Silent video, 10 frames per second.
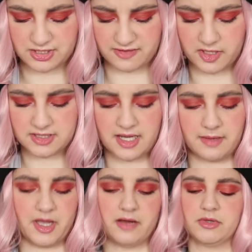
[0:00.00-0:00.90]
of all
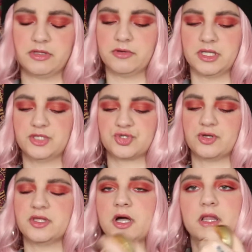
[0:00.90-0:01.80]
time. I really
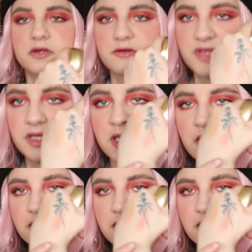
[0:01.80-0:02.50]
enjoy the color of it.